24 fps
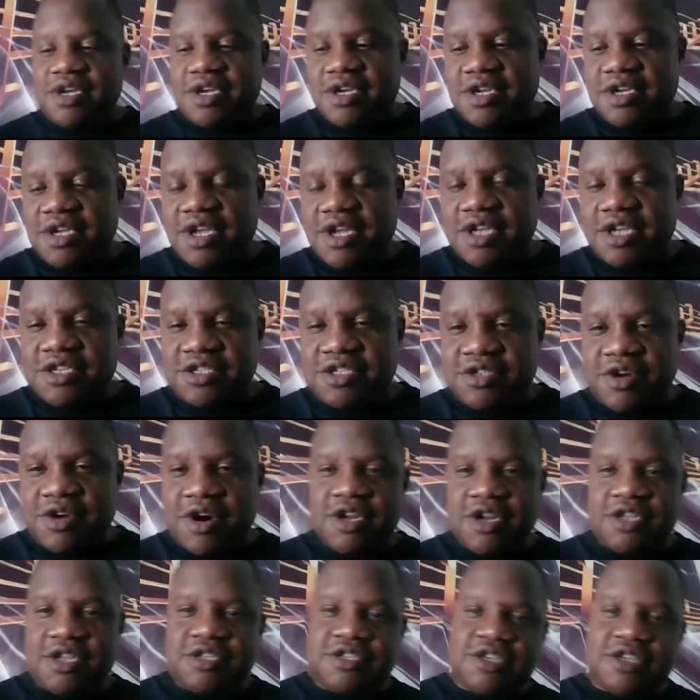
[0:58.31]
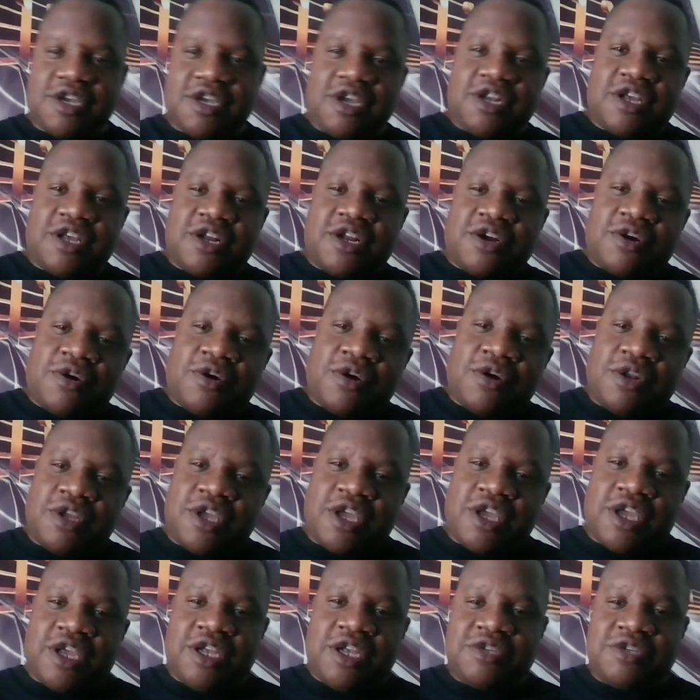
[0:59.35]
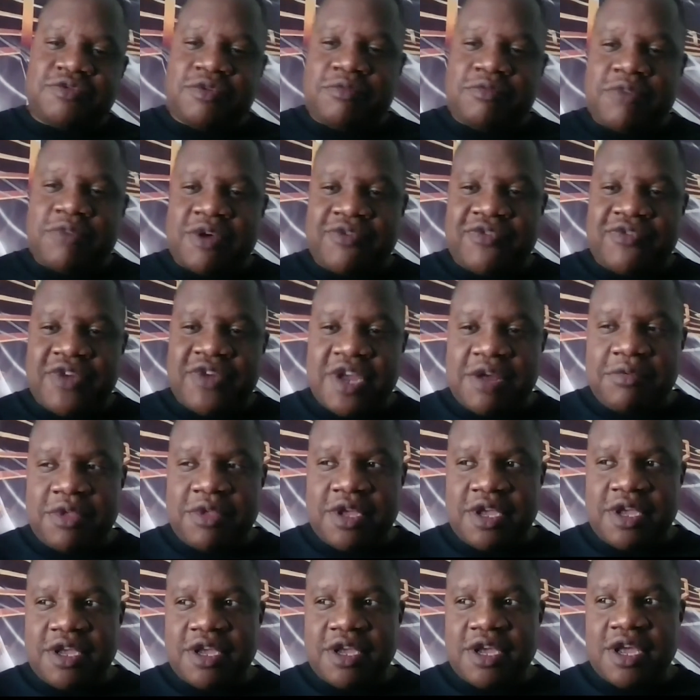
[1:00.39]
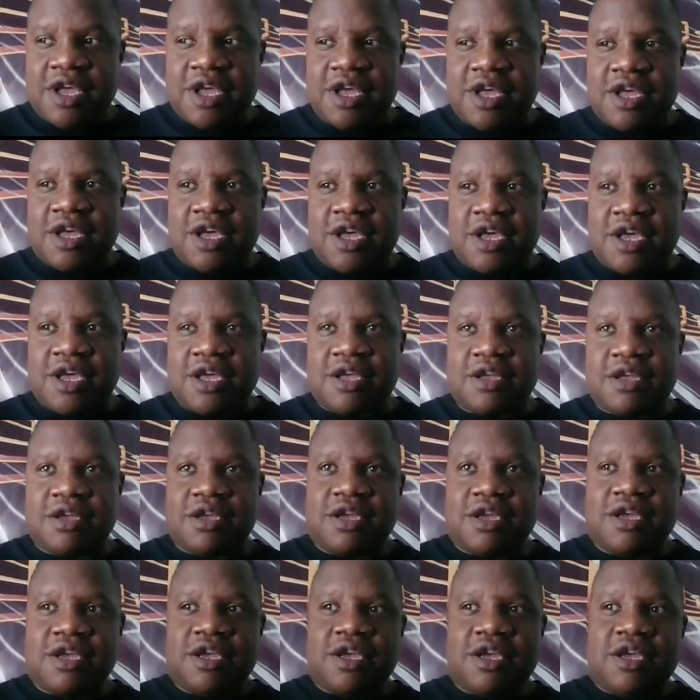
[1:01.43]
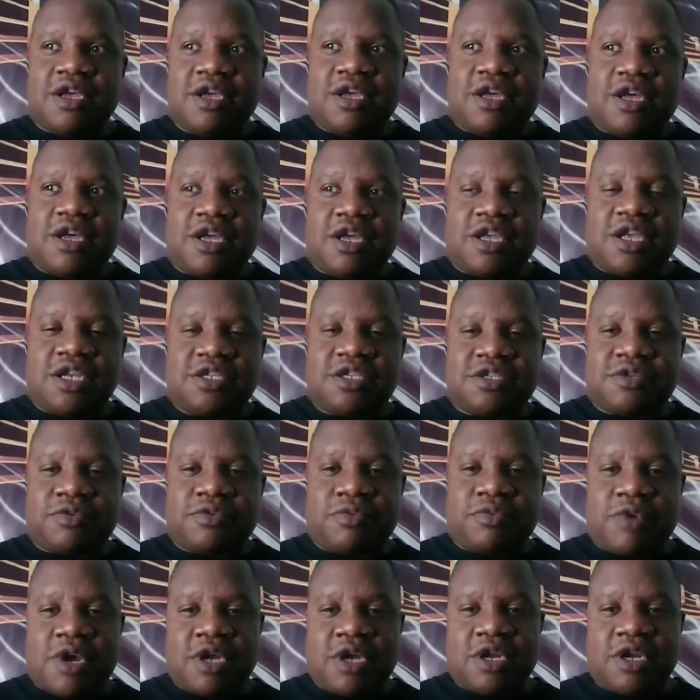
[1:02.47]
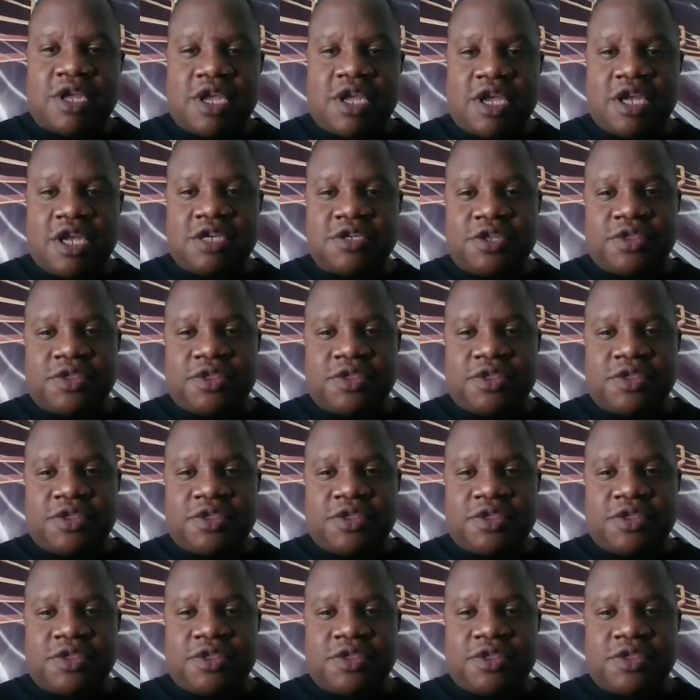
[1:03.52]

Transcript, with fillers: I started singing at an early age with my family. I guess around the age of